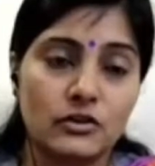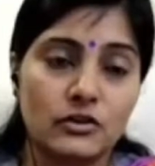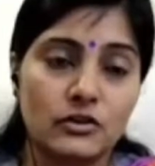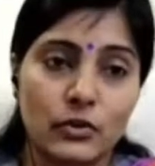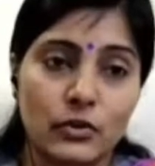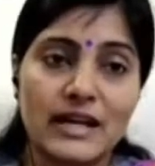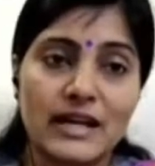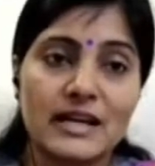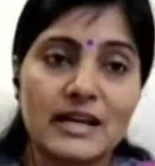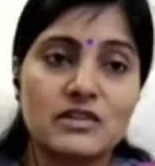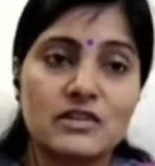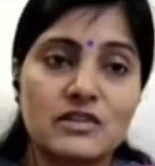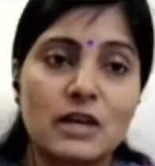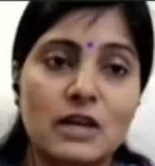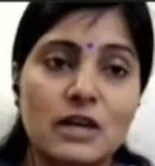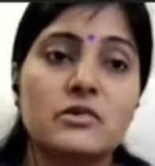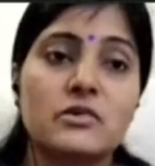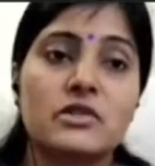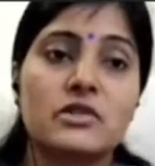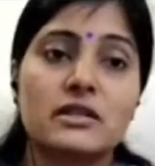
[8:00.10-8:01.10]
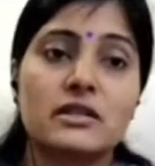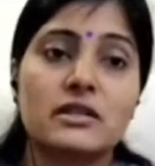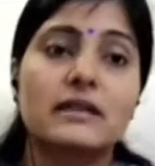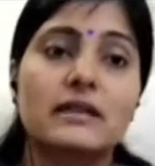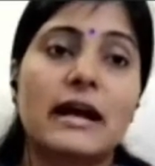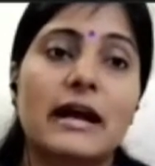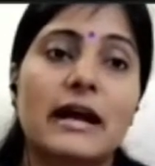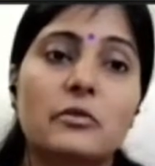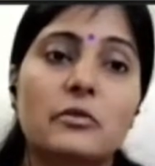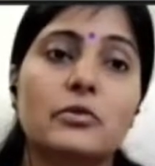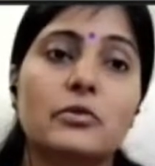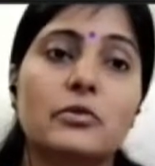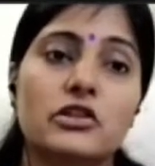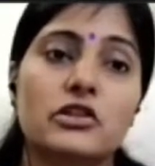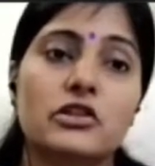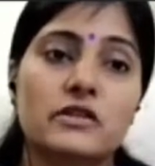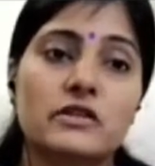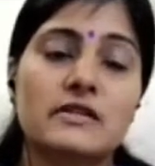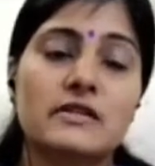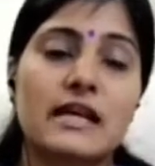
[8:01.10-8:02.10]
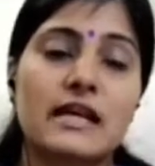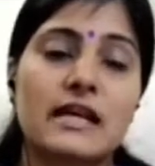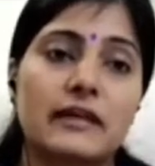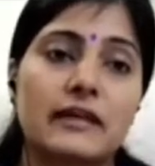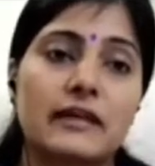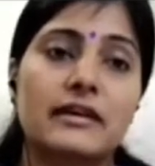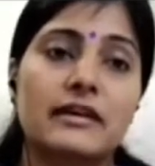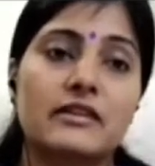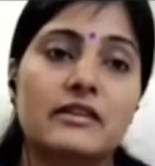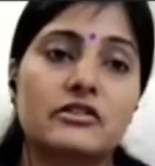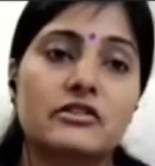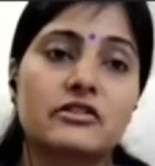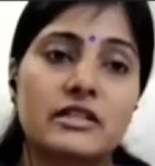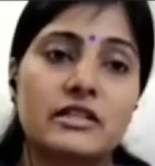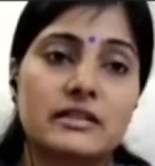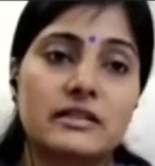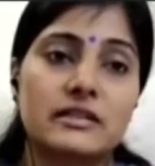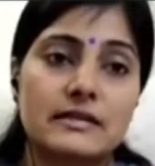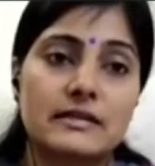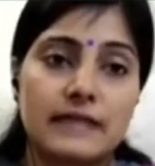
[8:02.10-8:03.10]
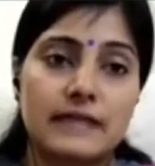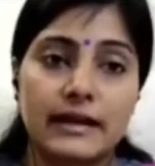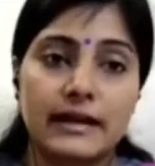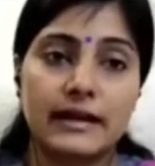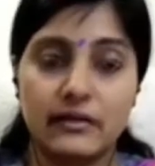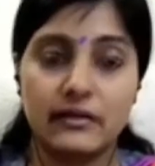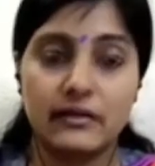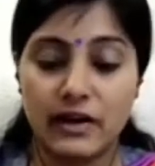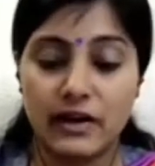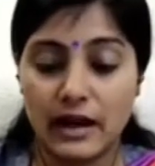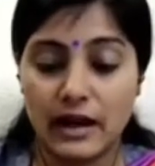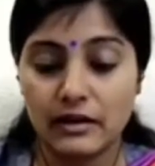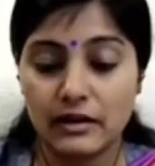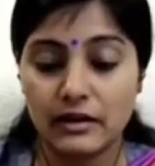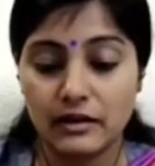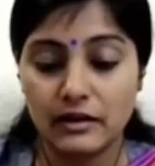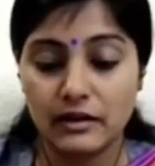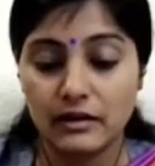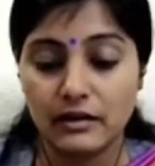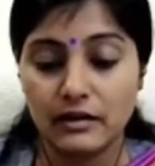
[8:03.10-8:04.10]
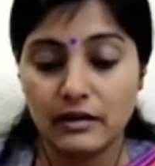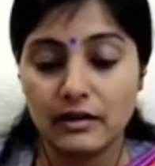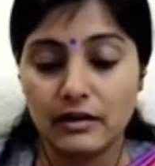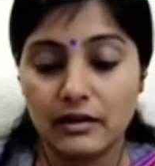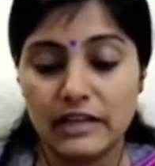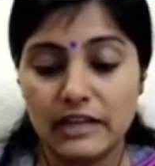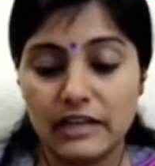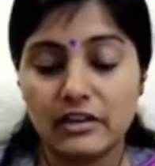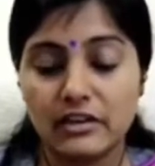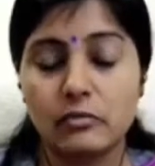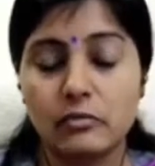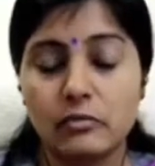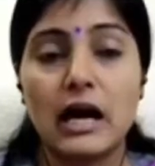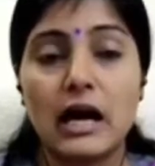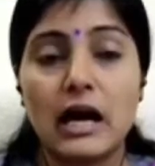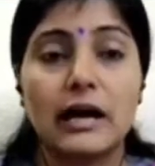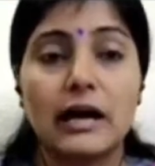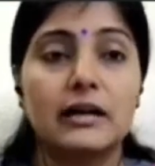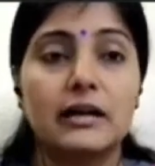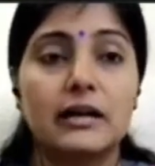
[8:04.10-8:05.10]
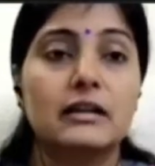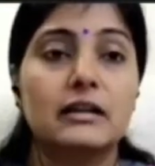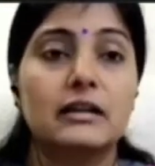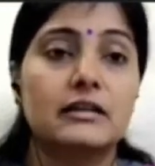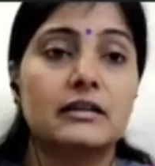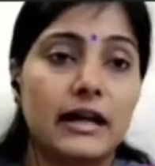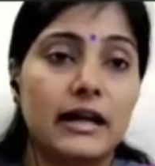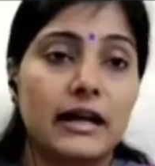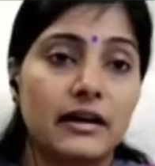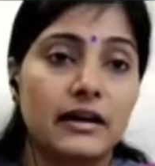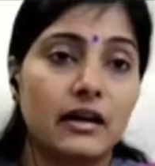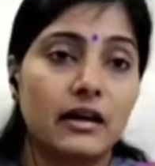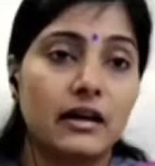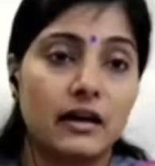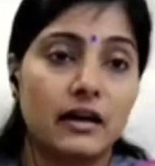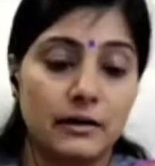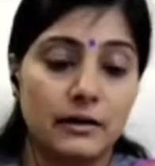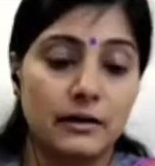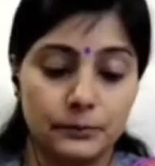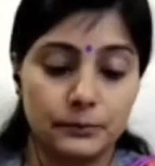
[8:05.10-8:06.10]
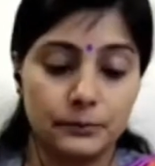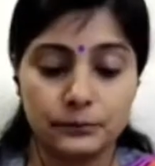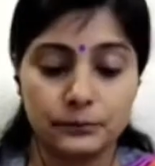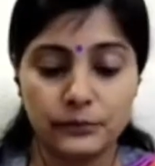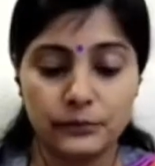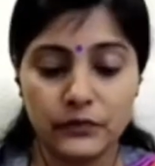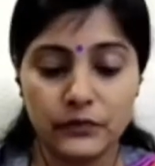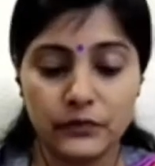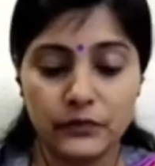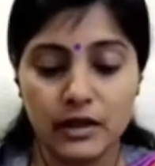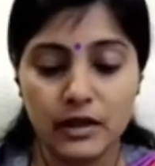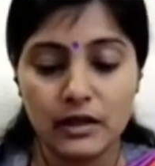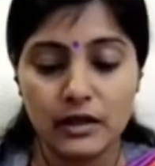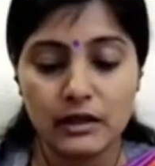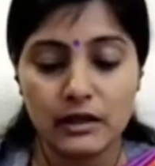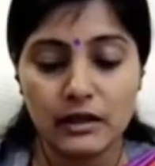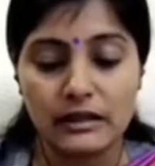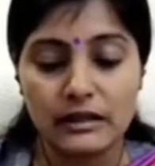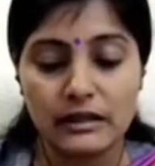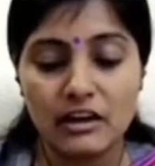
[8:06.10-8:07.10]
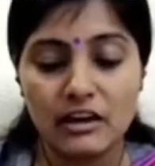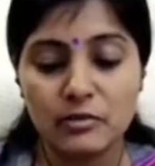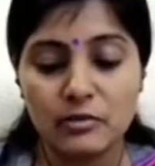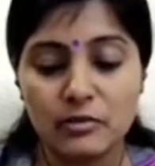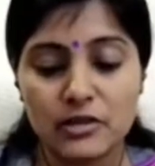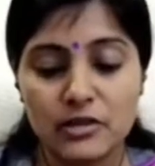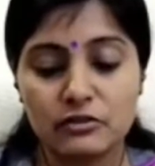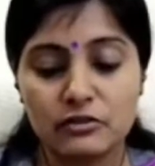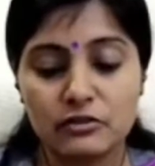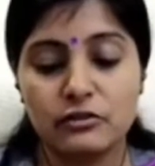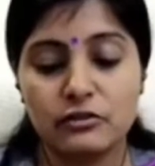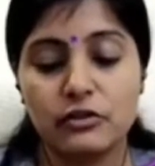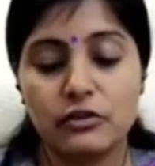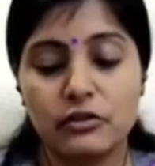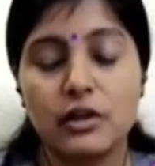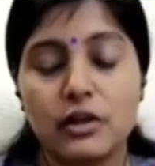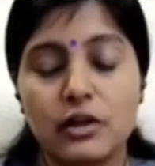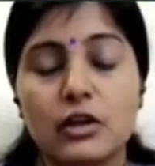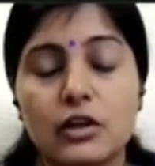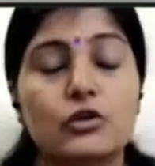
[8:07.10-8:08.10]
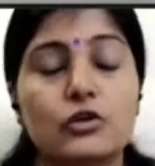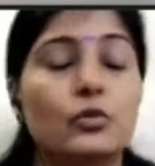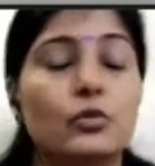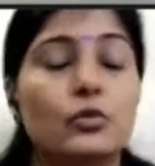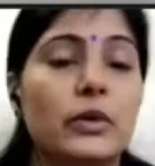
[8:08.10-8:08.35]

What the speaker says: it has jumped 10 positions and it has reached the second rank, leaving behind Telangana. The government of UP,